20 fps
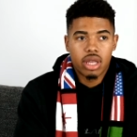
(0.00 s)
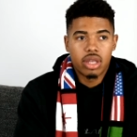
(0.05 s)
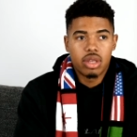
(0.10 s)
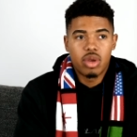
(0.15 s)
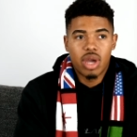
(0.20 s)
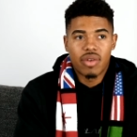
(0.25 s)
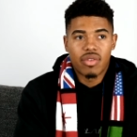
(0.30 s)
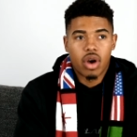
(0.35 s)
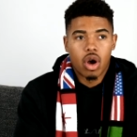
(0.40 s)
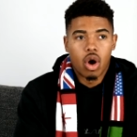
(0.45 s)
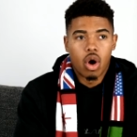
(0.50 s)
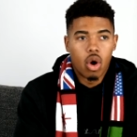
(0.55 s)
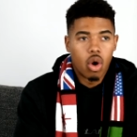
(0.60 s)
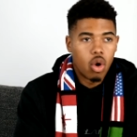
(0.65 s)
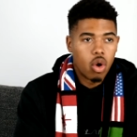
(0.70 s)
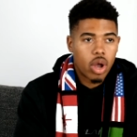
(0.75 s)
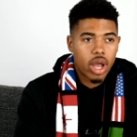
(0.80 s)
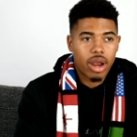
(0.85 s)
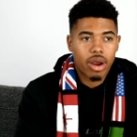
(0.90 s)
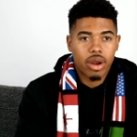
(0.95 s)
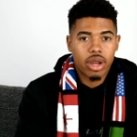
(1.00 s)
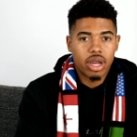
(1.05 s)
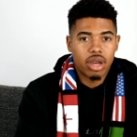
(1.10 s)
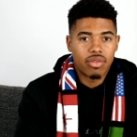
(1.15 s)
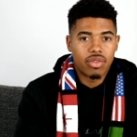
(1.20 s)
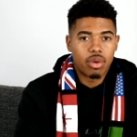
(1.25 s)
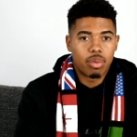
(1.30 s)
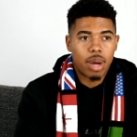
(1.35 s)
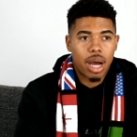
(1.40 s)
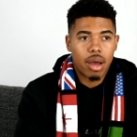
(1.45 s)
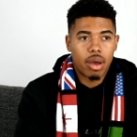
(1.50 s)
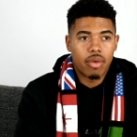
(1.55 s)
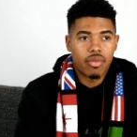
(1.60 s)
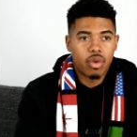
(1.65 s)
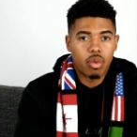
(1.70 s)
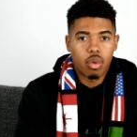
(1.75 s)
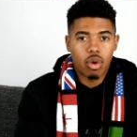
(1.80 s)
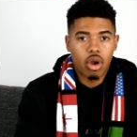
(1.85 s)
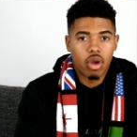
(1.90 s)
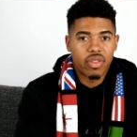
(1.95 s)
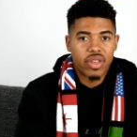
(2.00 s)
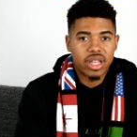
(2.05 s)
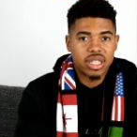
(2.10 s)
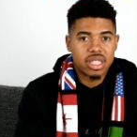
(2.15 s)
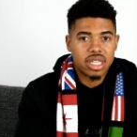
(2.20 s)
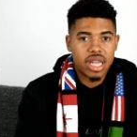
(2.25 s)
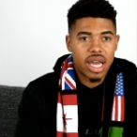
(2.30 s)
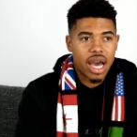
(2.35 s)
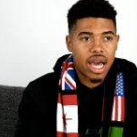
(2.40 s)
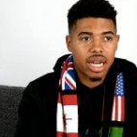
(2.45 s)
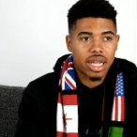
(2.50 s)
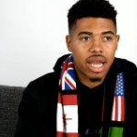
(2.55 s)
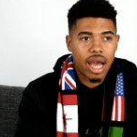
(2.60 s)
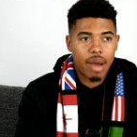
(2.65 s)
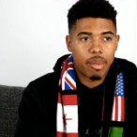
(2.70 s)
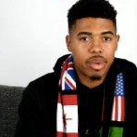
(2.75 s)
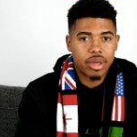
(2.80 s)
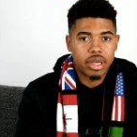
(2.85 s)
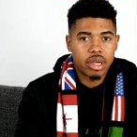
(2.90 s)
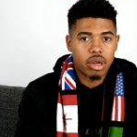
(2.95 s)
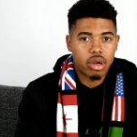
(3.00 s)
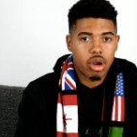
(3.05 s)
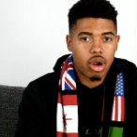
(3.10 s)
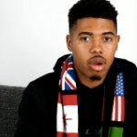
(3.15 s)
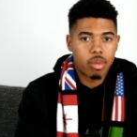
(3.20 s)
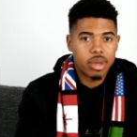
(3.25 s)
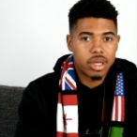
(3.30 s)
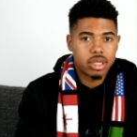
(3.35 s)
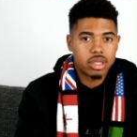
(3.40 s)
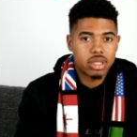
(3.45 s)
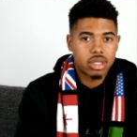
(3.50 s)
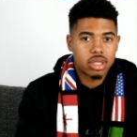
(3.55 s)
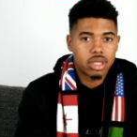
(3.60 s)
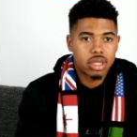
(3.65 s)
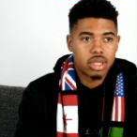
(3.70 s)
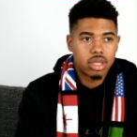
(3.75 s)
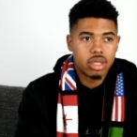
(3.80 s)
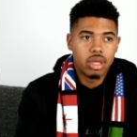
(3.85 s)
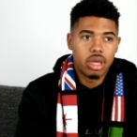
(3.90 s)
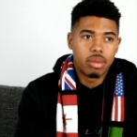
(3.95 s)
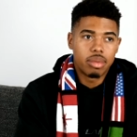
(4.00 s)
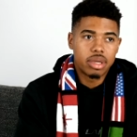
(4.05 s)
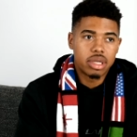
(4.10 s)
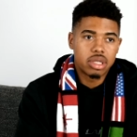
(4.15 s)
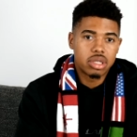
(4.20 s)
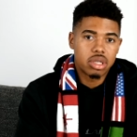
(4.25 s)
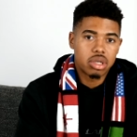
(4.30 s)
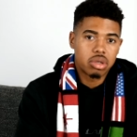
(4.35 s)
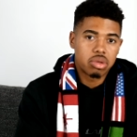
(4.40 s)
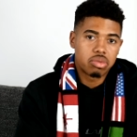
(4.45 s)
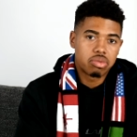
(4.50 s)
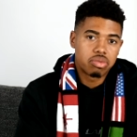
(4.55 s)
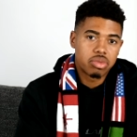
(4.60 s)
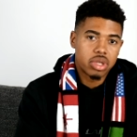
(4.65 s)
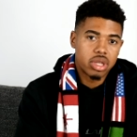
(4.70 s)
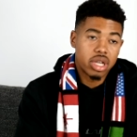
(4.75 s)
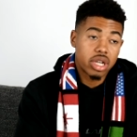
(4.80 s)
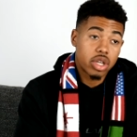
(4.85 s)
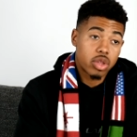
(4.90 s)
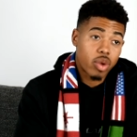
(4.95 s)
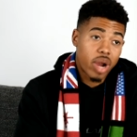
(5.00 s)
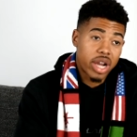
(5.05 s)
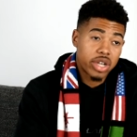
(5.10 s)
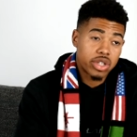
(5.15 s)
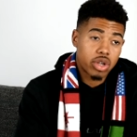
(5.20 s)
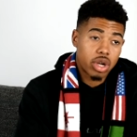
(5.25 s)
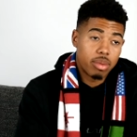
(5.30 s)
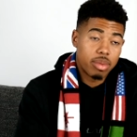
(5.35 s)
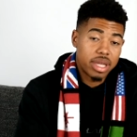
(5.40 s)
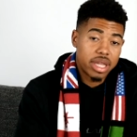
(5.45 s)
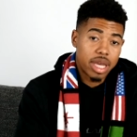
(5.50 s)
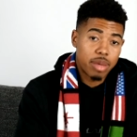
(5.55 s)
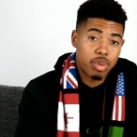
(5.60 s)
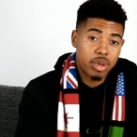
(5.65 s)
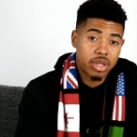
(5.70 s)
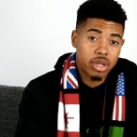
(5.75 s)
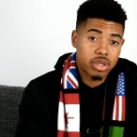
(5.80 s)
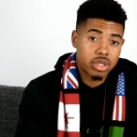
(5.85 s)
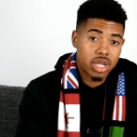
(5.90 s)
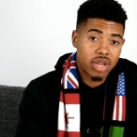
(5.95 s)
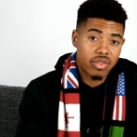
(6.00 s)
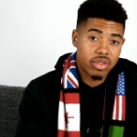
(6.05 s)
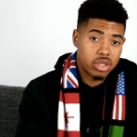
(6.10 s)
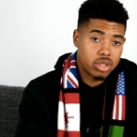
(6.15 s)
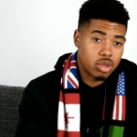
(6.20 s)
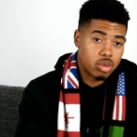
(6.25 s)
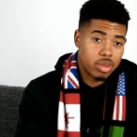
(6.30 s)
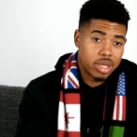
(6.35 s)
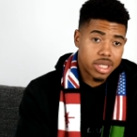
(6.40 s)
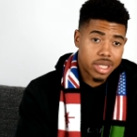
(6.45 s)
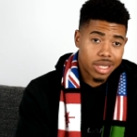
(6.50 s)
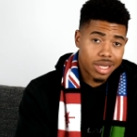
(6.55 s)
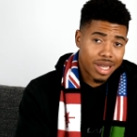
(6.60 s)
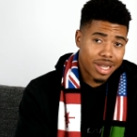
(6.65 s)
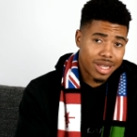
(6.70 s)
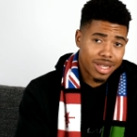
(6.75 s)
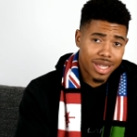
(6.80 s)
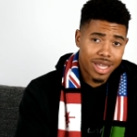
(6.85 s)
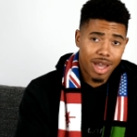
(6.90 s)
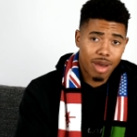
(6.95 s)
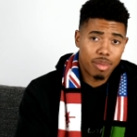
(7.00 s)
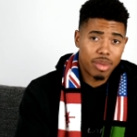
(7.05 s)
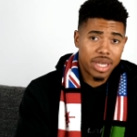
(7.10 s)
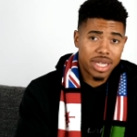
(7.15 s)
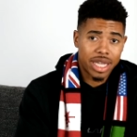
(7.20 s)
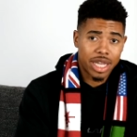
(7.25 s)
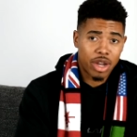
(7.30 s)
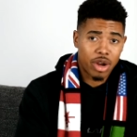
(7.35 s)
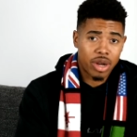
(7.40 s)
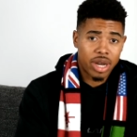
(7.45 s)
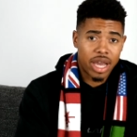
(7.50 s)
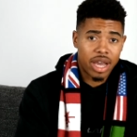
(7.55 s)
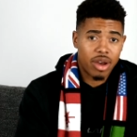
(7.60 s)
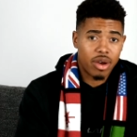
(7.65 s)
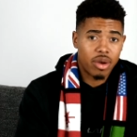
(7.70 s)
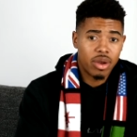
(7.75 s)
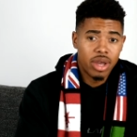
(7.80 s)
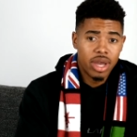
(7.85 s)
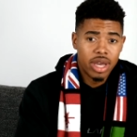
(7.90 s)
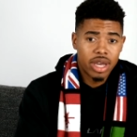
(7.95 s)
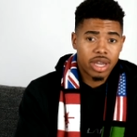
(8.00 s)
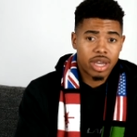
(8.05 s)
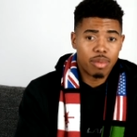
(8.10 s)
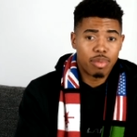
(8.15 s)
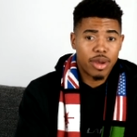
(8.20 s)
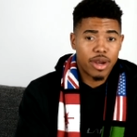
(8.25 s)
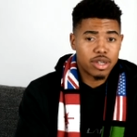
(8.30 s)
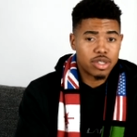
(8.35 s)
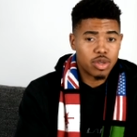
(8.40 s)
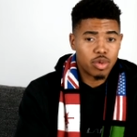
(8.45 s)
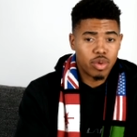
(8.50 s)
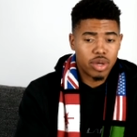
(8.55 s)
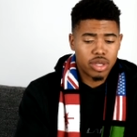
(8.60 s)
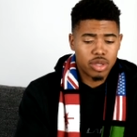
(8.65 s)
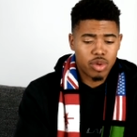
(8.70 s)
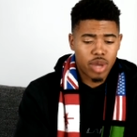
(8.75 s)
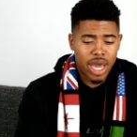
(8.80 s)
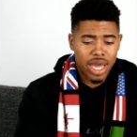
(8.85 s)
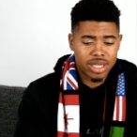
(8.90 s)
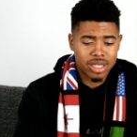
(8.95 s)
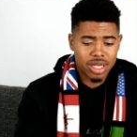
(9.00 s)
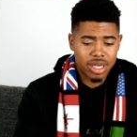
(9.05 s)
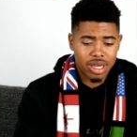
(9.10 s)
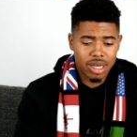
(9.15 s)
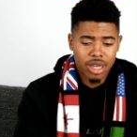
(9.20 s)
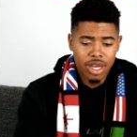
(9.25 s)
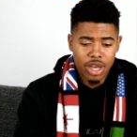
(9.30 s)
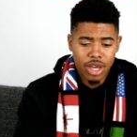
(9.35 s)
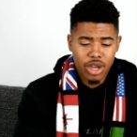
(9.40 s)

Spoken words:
you have a whole area of the world that's not copying your garments. You know what I mean? So look at Thrasher. I mean, they put their stuff in Zoomies and like, look how big they are now compared to when you had to